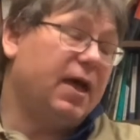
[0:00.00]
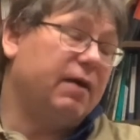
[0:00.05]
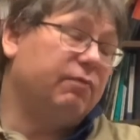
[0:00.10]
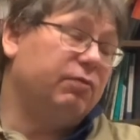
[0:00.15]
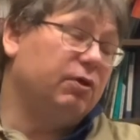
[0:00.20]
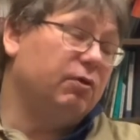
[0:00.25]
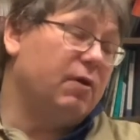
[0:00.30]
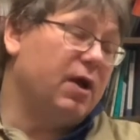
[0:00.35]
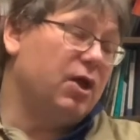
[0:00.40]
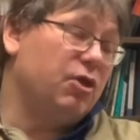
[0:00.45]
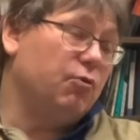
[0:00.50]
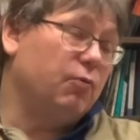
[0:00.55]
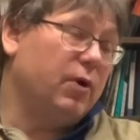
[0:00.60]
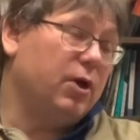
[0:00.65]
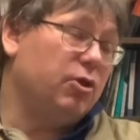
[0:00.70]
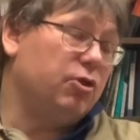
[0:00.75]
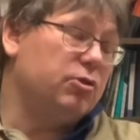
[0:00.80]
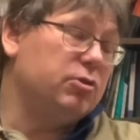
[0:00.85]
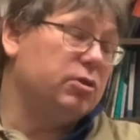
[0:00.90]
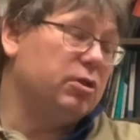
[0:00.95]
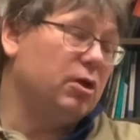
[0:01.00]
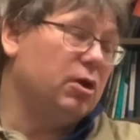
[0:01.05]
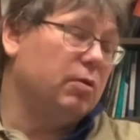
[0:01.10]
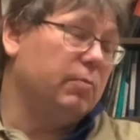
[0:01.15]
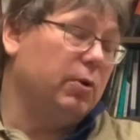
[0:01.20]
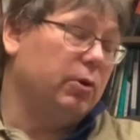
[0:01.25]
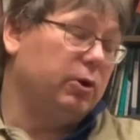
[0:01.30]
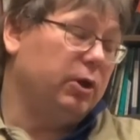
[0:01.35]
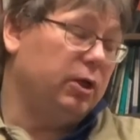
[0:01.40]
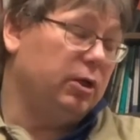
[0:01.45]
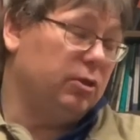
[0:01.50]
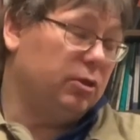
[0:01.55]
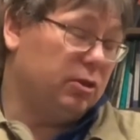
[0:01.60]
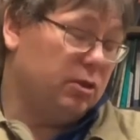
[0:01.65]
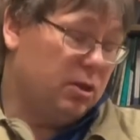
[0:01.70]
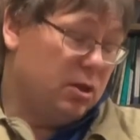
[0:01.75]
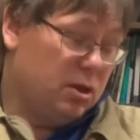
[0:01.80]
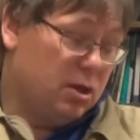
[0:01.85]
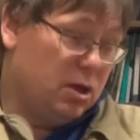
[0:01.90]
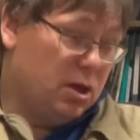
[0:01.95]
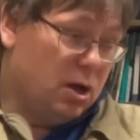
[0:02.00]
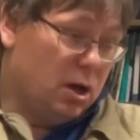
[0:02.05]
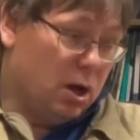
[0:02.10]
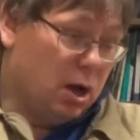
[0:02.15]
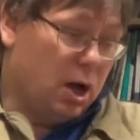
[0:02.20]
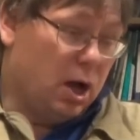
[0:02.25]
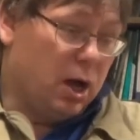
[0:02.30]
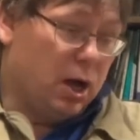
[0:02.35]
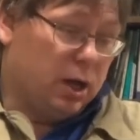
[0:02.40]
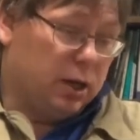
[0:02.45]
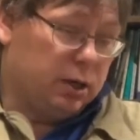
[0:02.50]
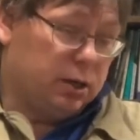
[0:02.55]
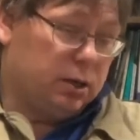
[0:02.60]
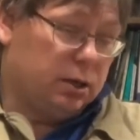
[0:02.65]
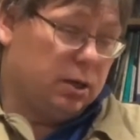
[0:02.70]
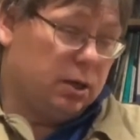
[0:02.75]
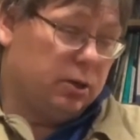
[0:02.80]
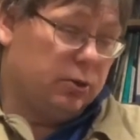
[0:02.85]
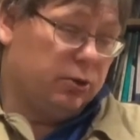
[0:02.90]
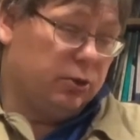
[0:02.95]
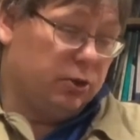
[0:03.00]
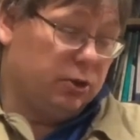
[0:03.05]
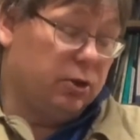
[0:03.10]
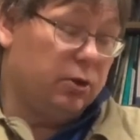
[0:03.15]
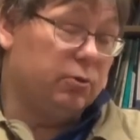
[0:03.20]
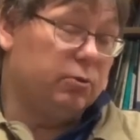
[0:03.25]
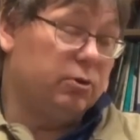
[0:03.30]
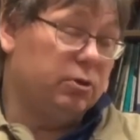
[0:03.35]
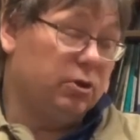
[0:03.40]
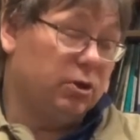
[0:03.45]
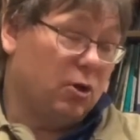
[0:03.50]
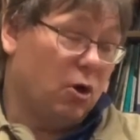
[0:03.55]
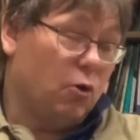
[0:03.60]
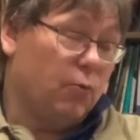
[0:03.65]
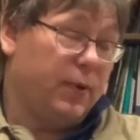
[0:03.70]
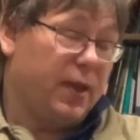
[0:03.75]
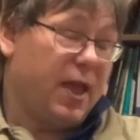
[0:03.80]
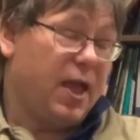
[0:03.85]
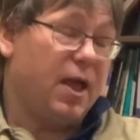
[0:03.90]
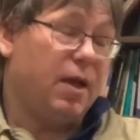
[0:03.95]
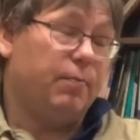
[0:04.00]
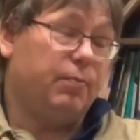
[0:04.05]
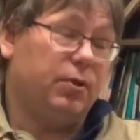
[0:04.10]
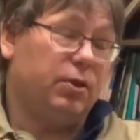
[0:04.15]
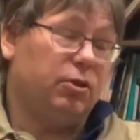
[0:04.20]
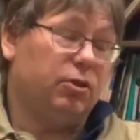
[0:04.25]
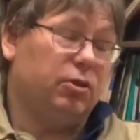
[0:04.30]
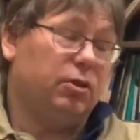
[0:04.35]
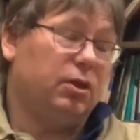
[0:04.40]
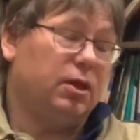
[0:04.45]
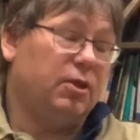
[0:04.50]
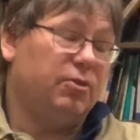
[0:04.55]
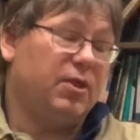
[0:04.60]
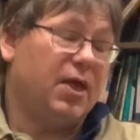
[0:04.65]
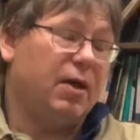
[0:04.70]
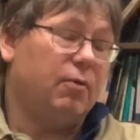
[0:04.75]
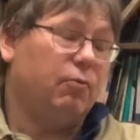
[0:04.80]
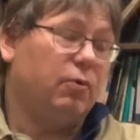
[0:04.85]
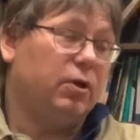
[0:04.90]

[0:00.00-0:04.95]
graduation ceremonies on the students' home campus, and that